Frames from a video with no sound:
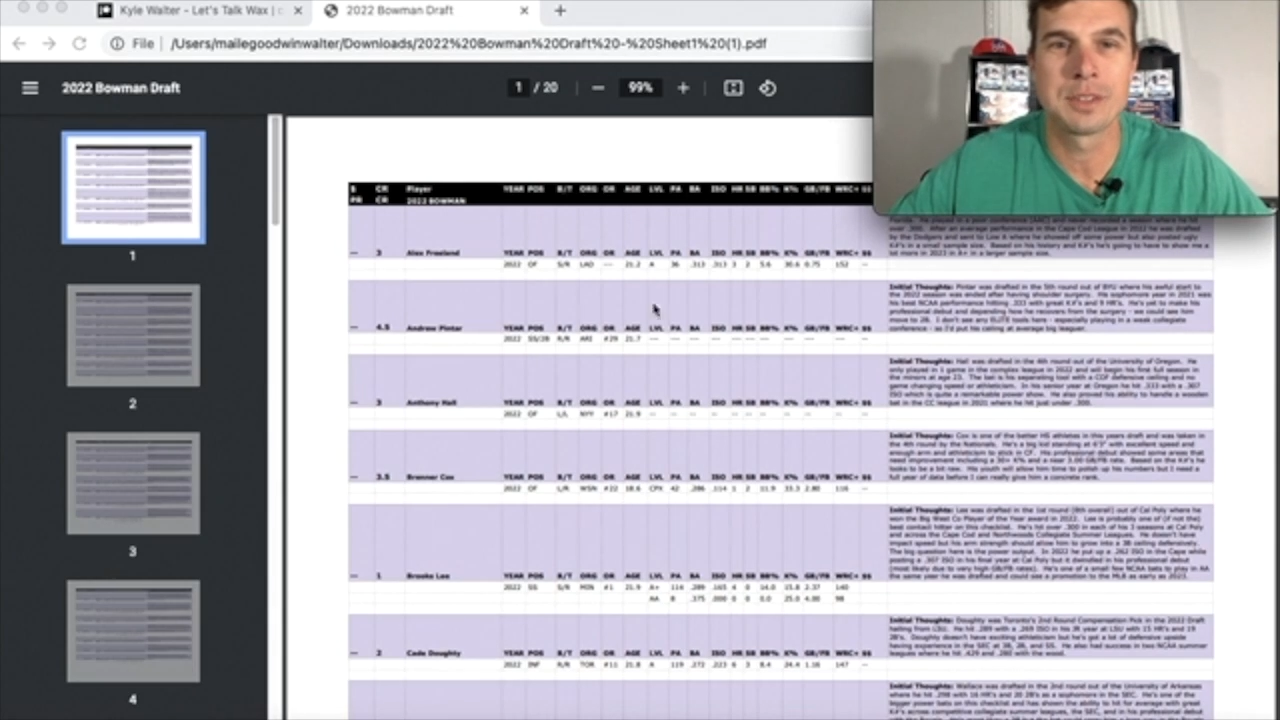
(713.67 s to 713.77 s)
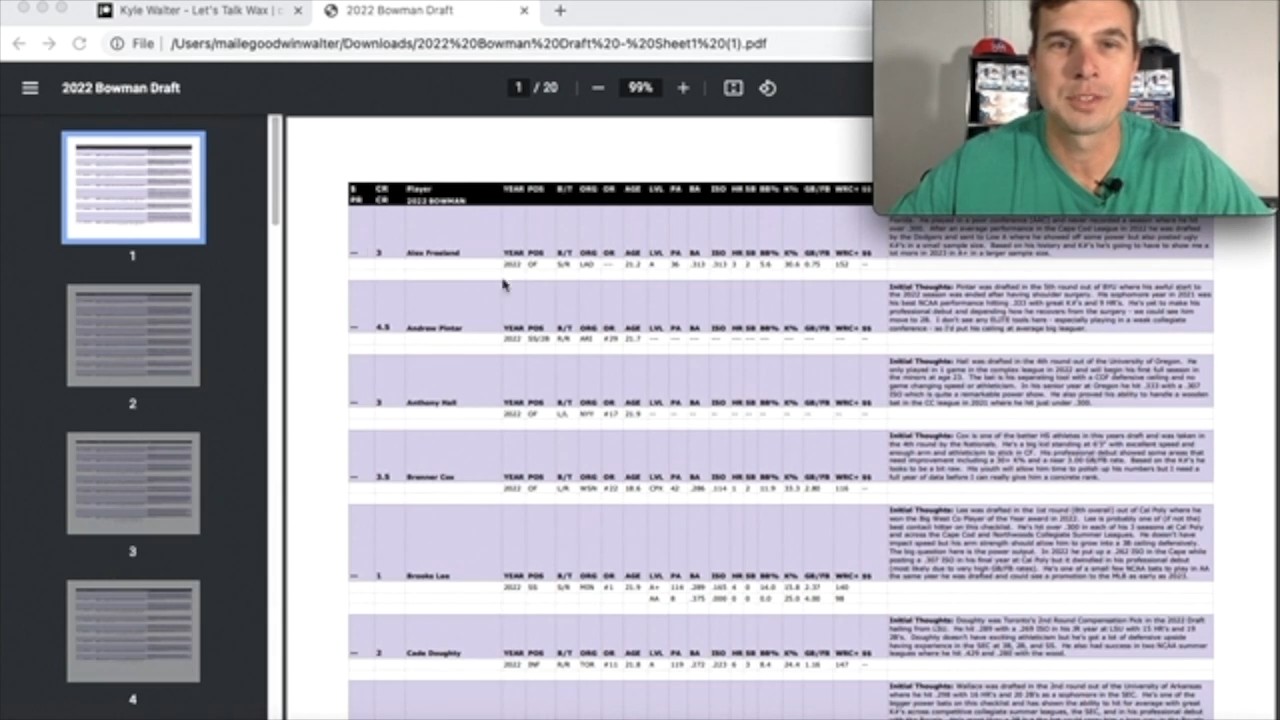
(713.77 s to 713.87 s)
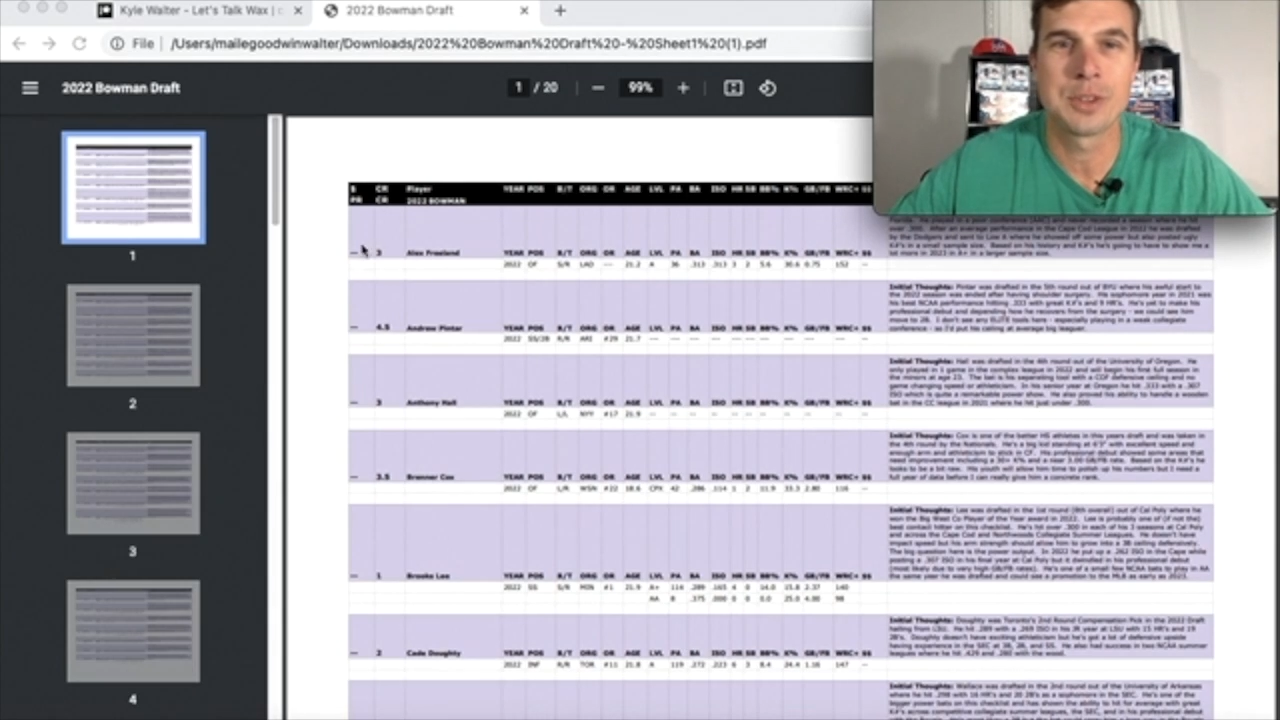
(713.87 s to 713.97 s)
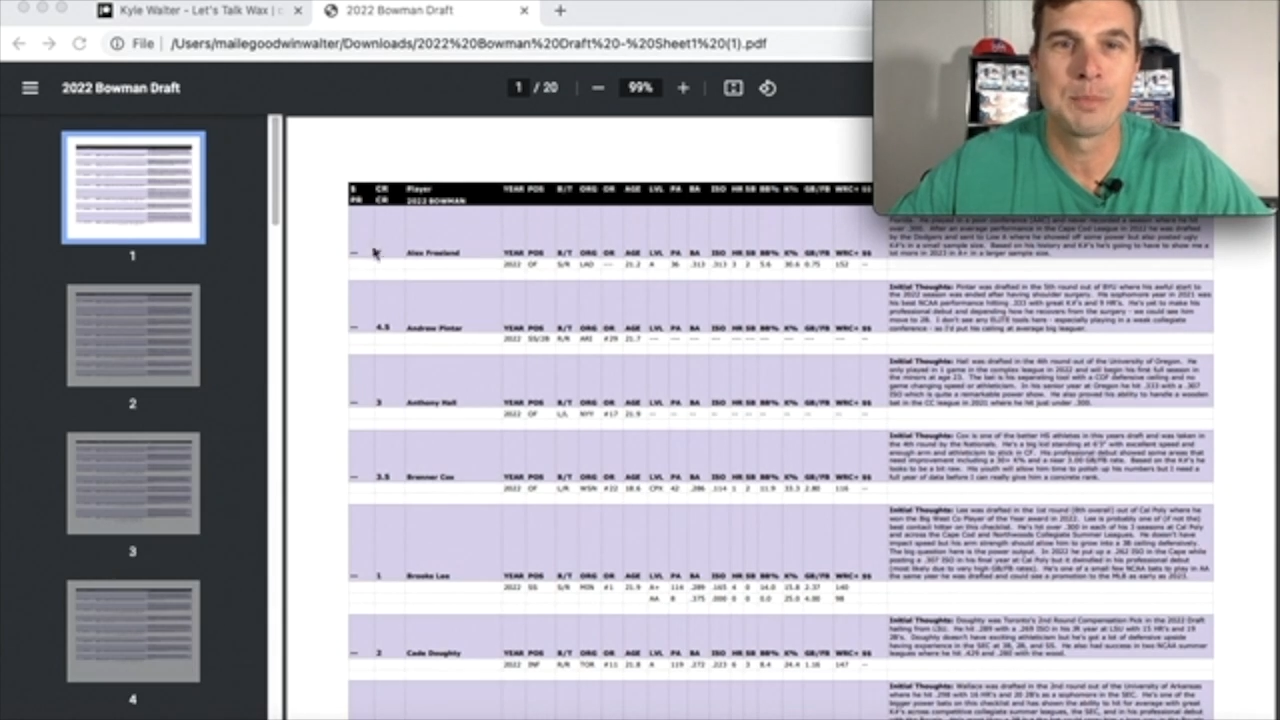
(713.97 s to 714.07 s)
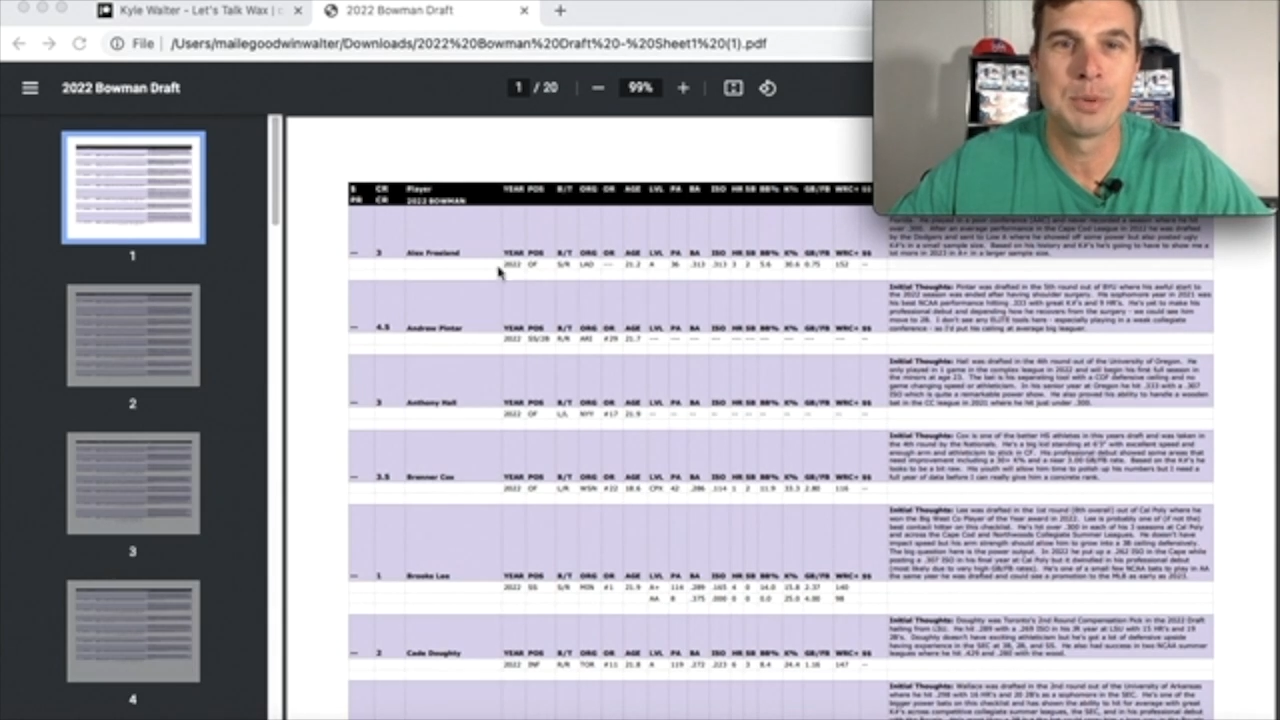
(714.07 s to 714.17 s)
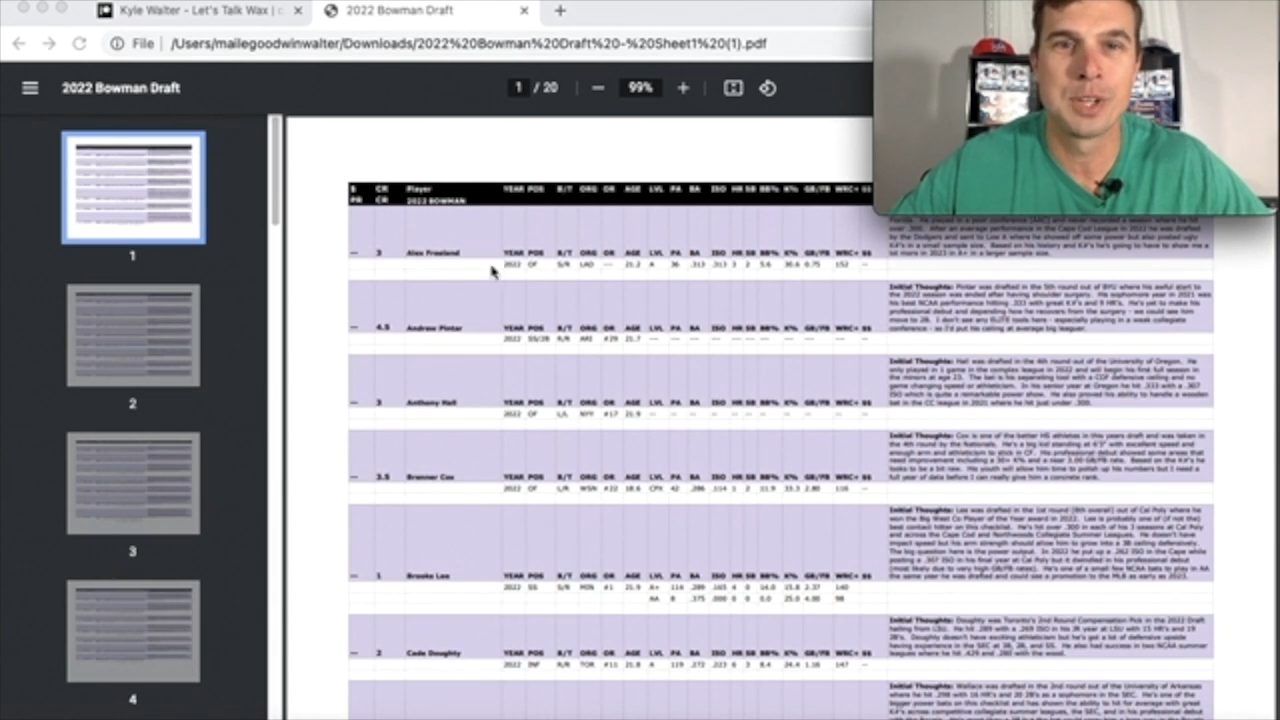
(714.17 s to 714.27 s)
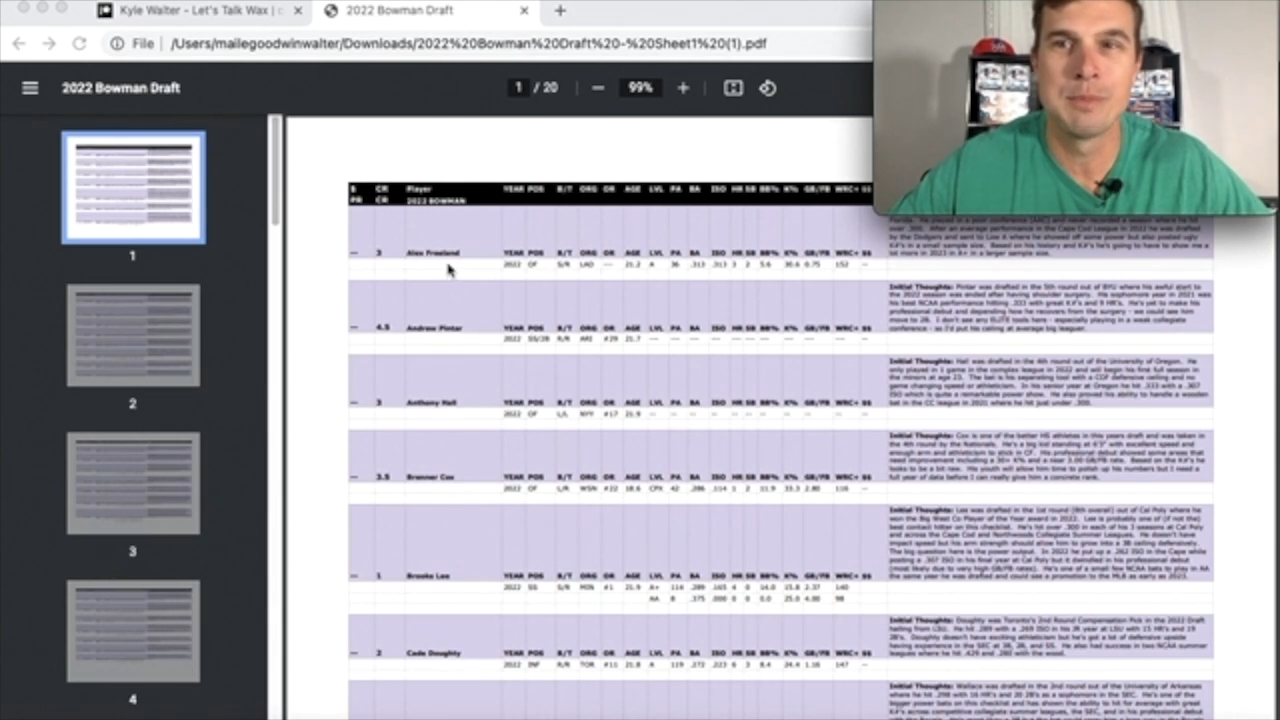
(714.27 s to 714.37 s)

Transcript: So I pretty